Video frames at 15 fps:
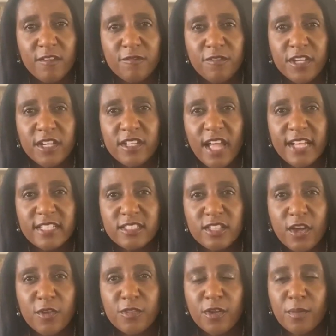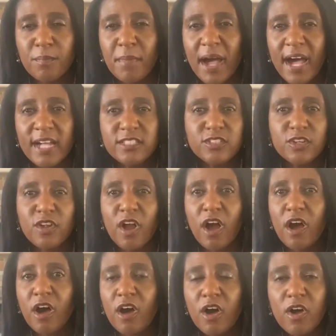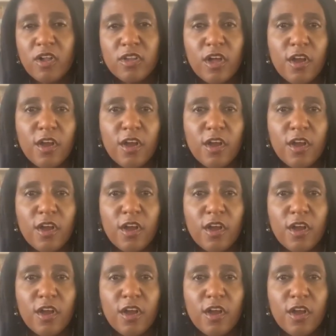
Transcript: feel as though their minds are all